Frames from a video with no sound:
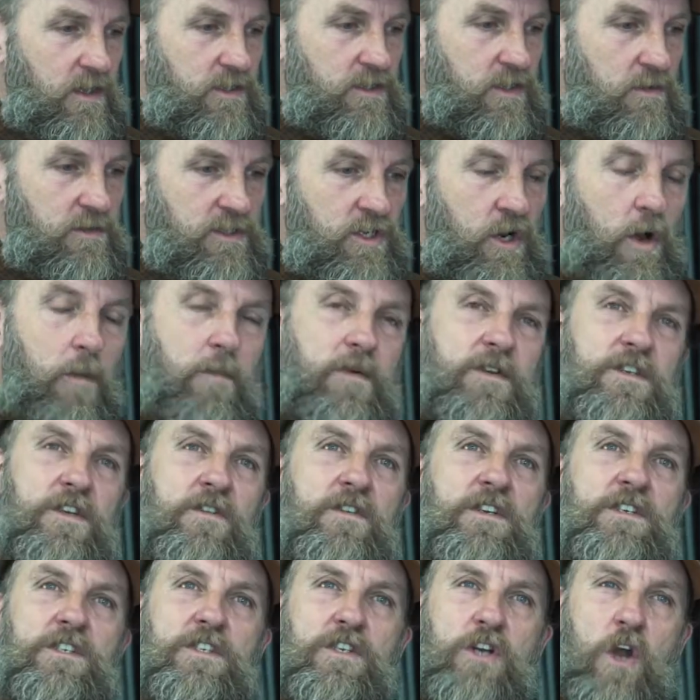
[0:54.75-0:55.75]
So it was an
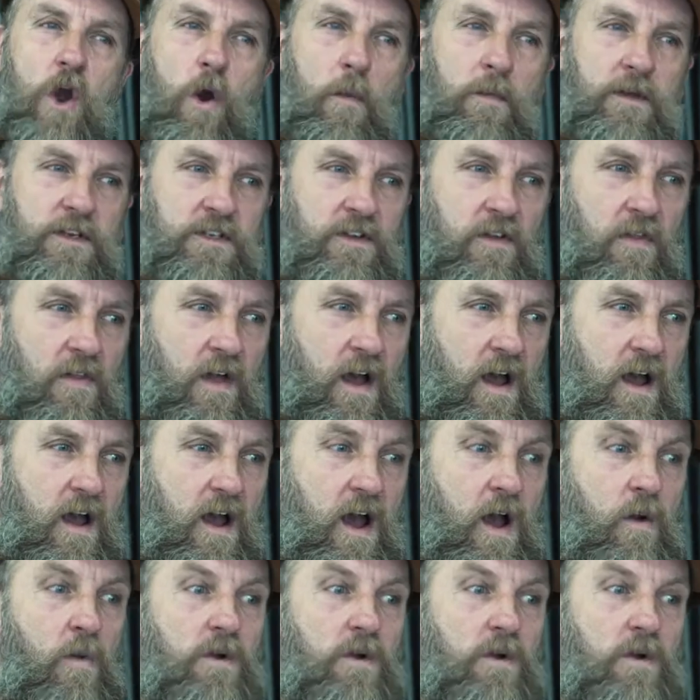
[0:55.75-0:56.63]
opportunity to comment on that.